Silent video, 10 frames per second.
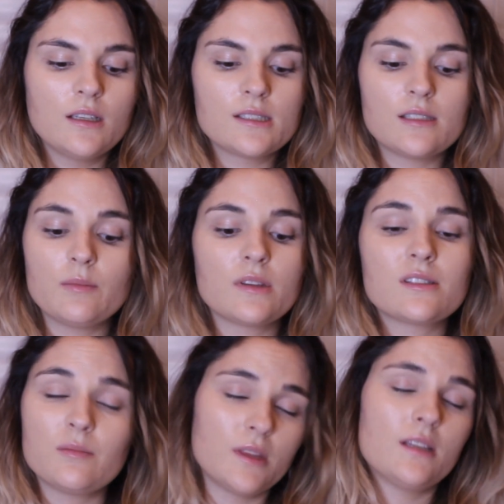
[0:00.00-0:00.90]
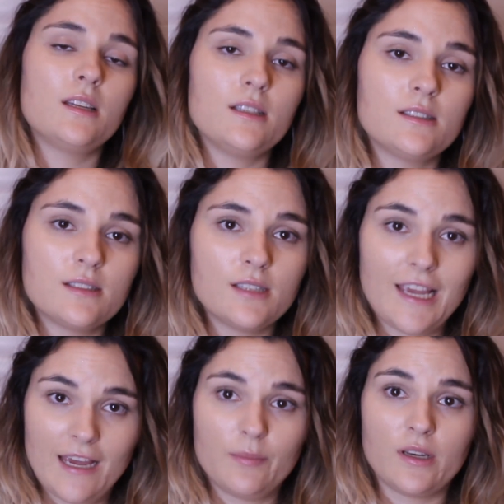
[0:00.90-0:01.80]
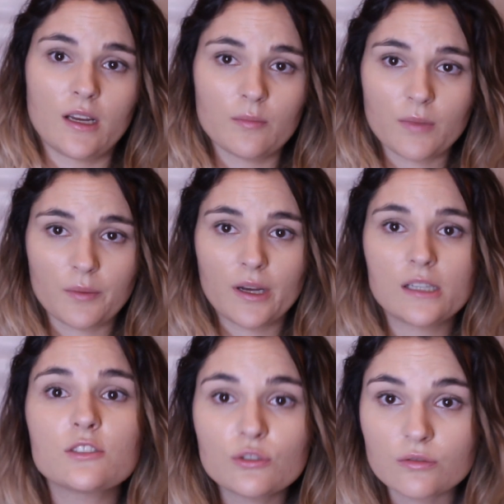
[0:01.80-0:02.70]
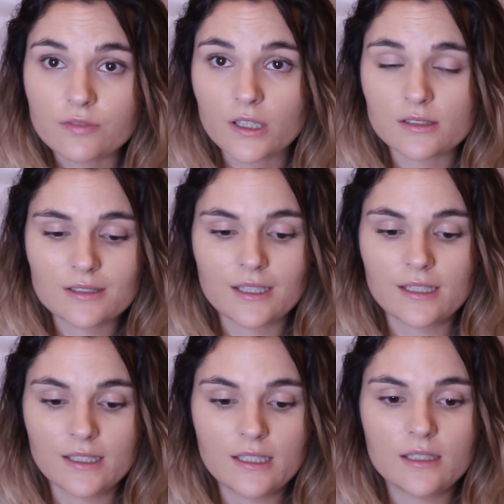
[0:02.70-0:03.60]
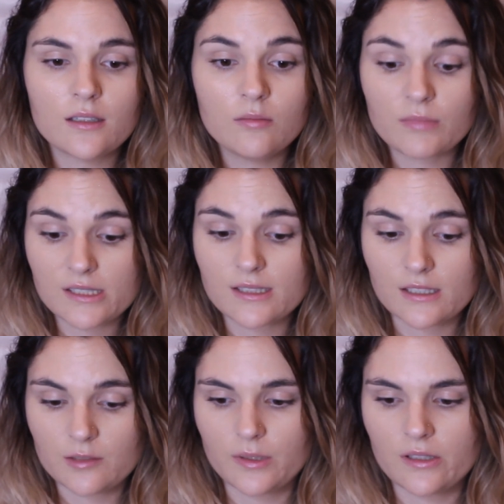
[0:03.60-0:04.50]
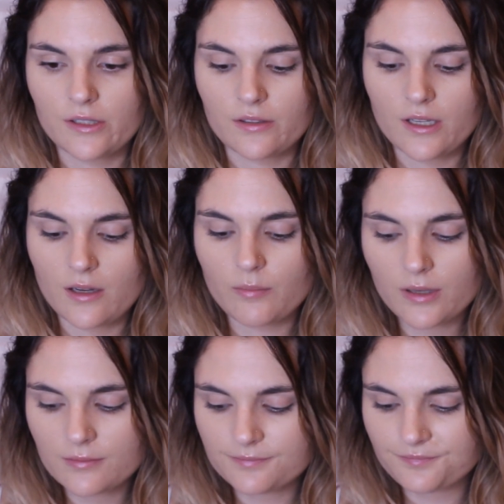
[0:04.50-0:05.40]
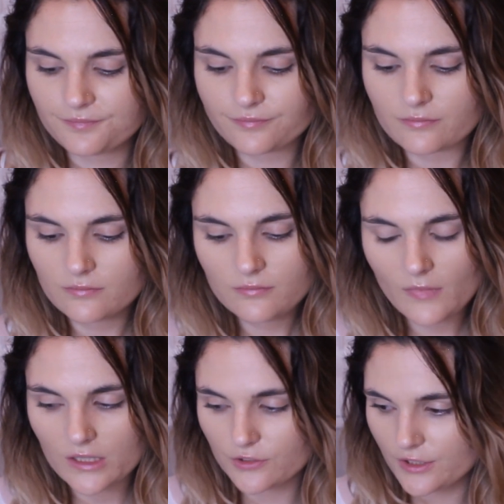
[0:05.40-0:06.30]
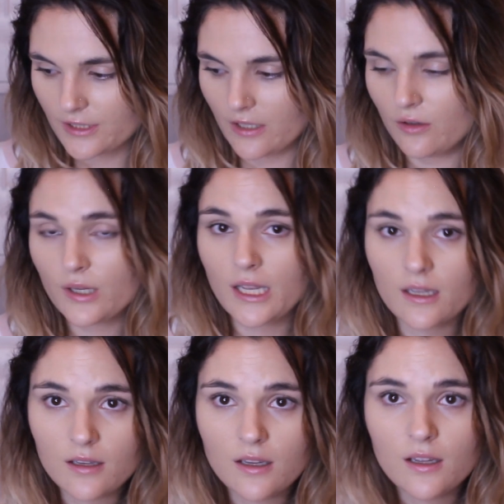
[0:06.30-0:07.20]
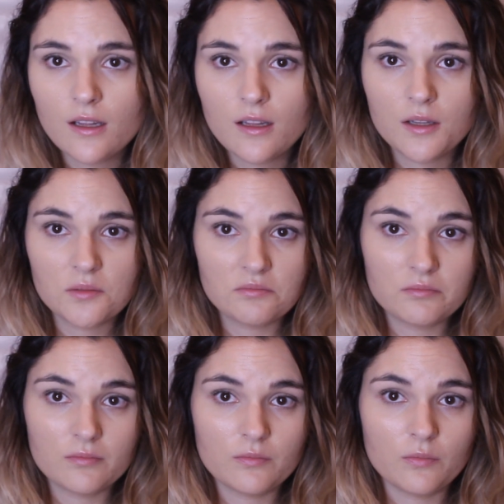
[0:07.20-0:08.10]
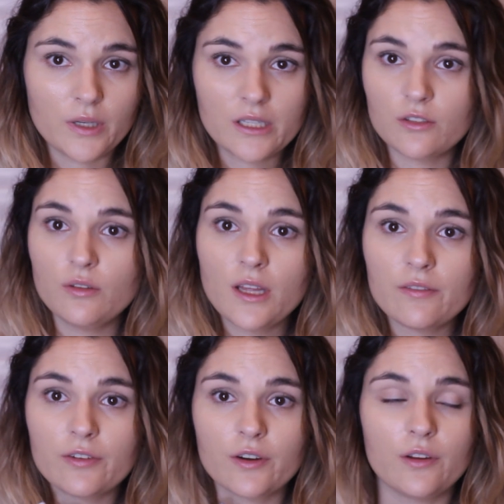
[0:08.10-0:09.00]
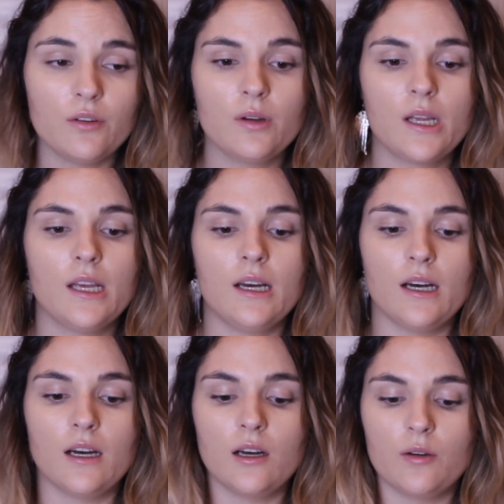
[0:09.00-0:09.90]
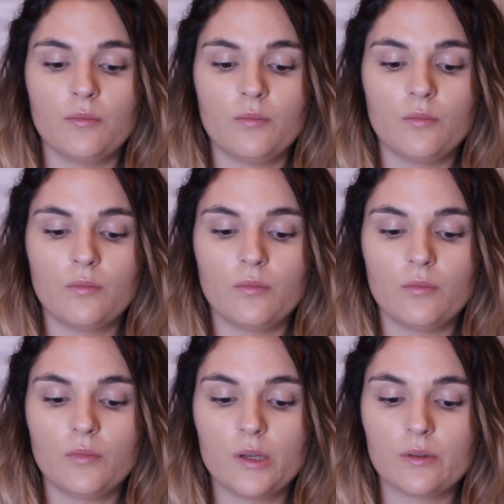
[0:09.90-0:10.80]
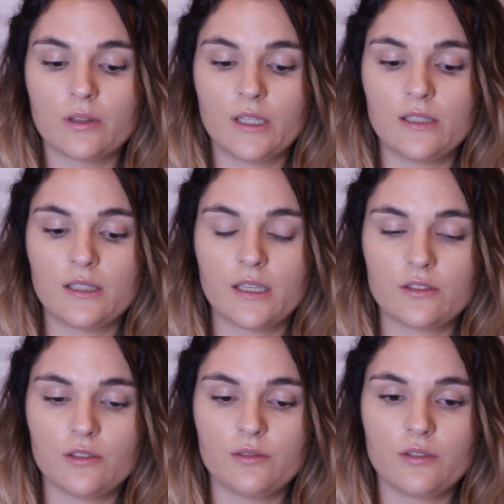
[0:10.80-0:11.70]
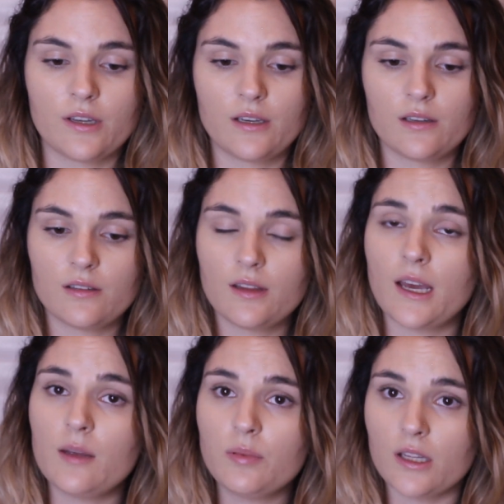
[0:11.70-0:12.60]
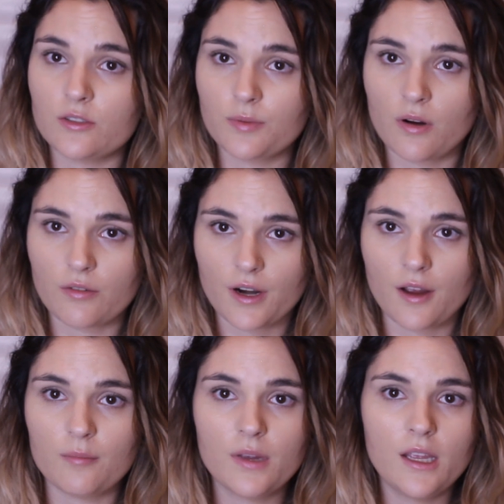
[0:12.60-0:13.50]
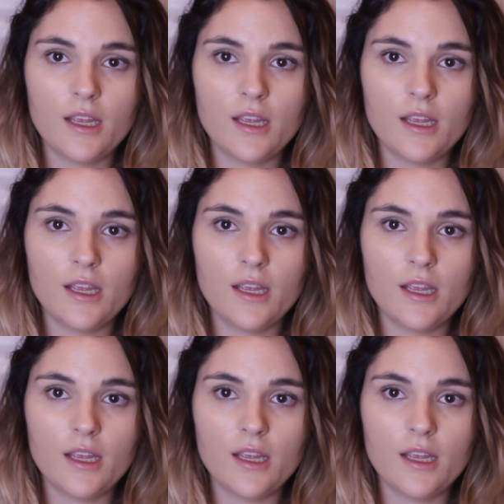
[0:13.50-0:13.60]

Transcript: Something needs to happen. My wedding's June 1st. I need my skin to be cleared up. And she said, okay, we can do that for you. We will need to get you signed into the iPledge program,